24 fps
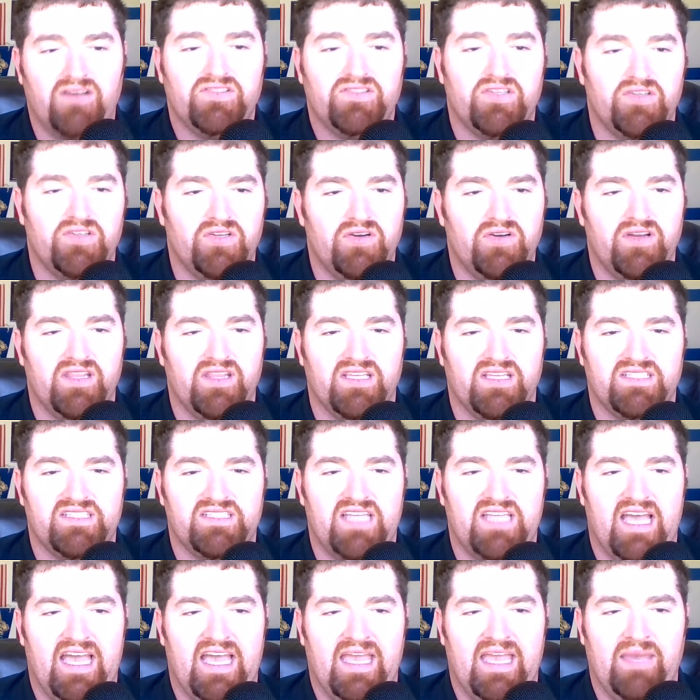also during
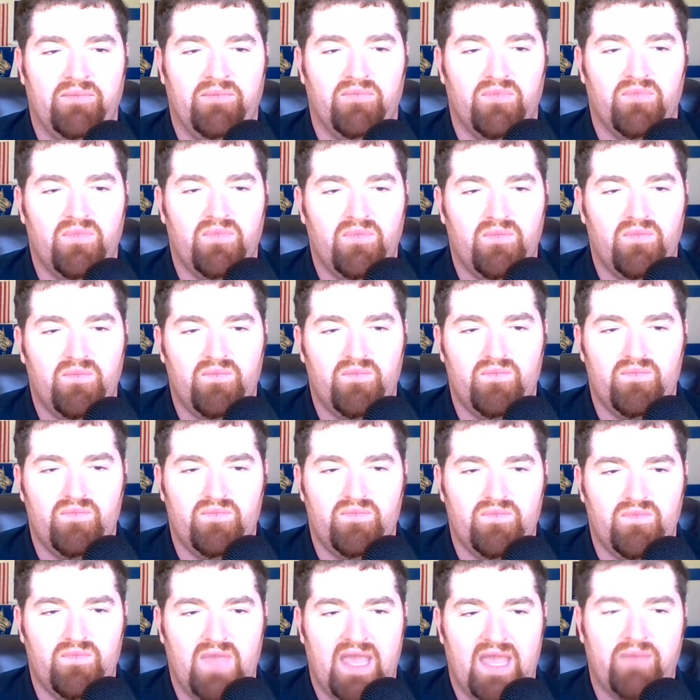this time,
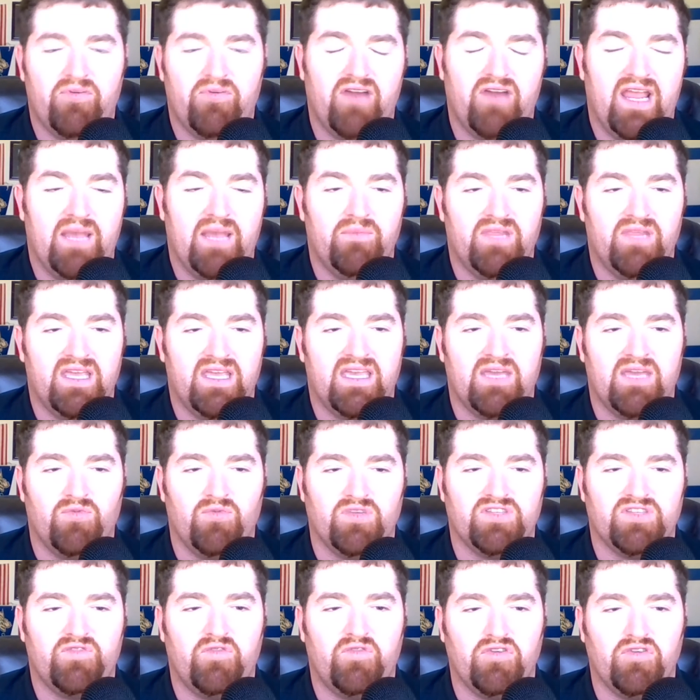Abraham
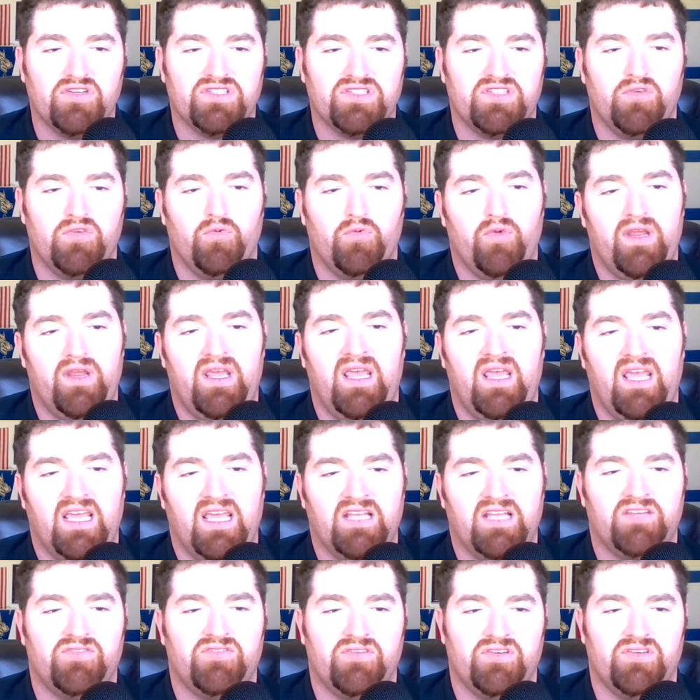Lincoln was forced to
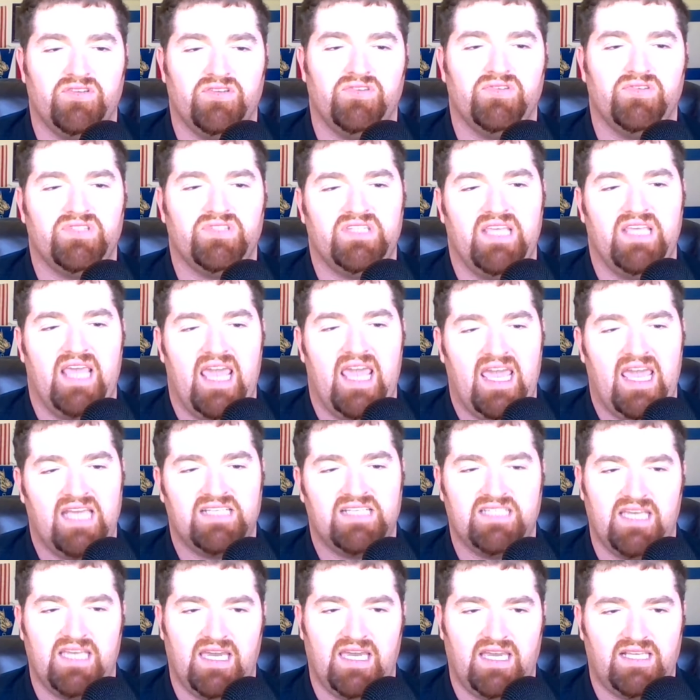reintroduce the
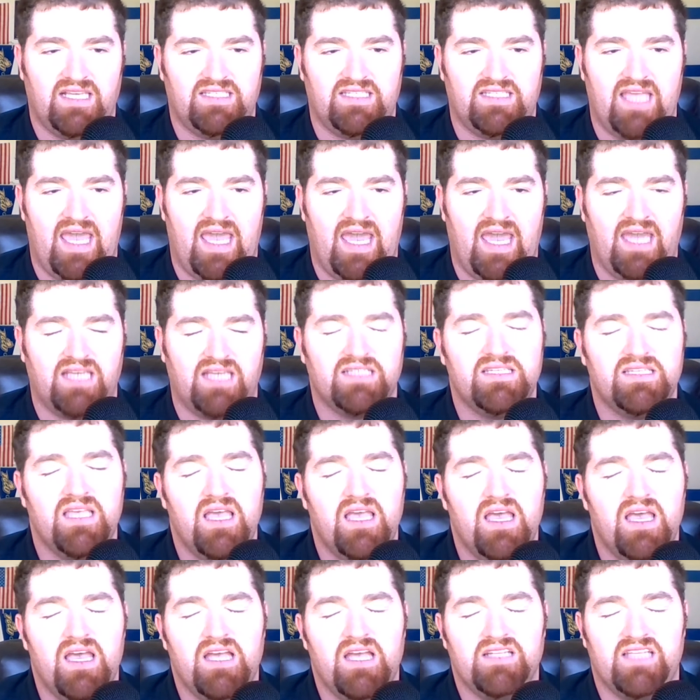excise
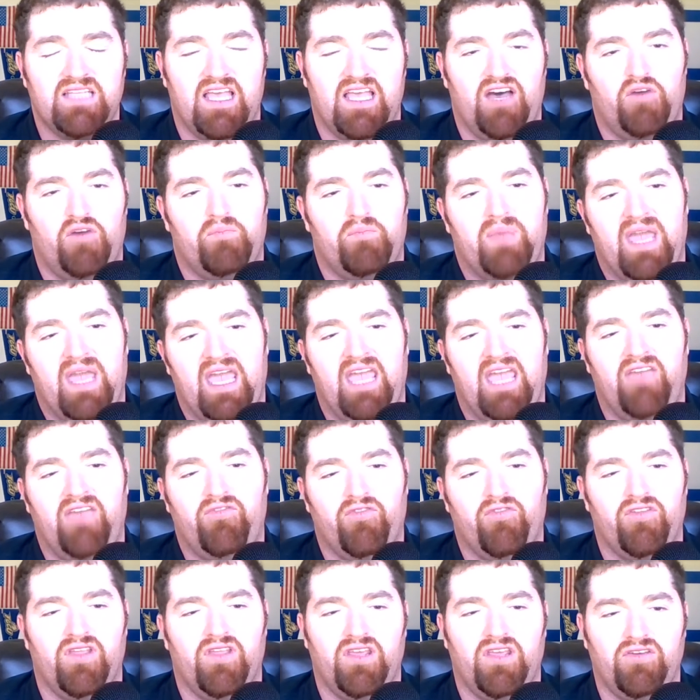tax to help
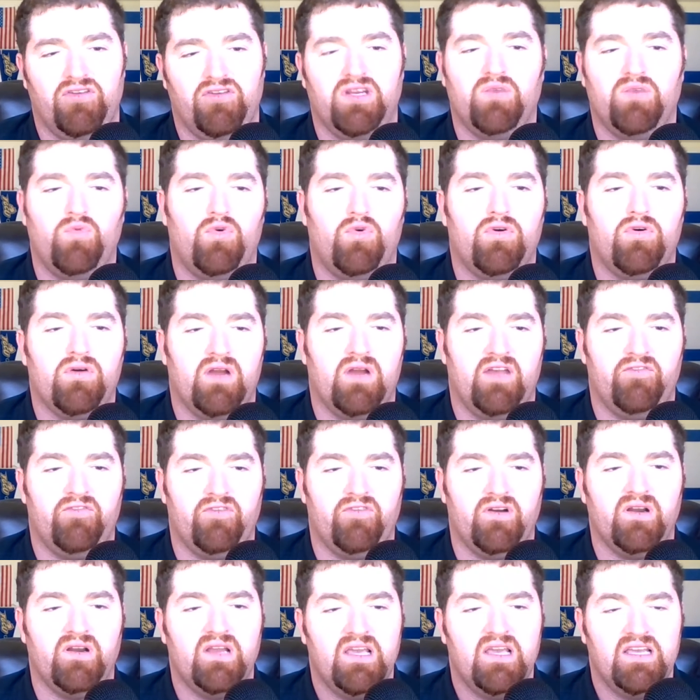pay for the Union war
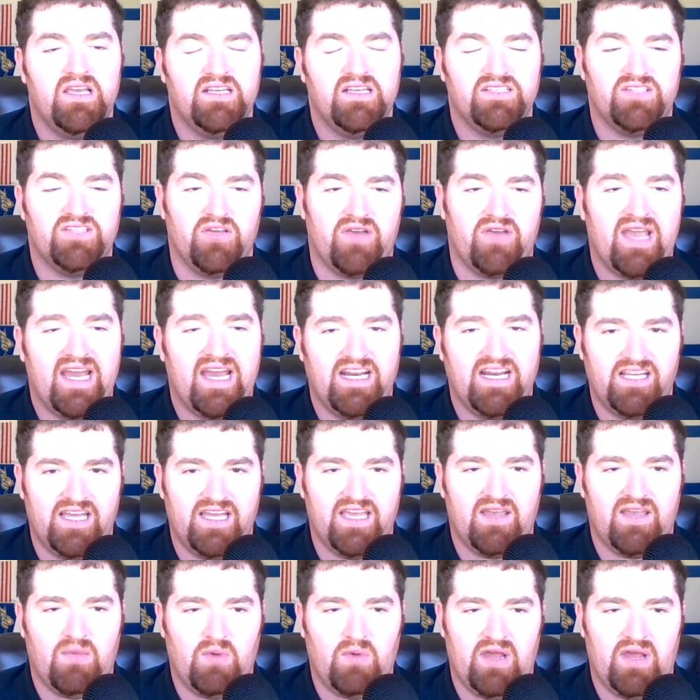effort. So
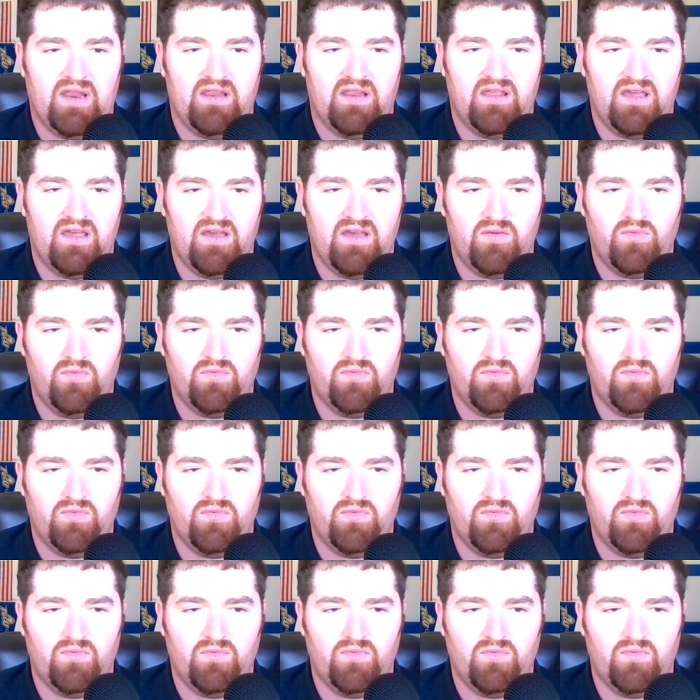kind of like what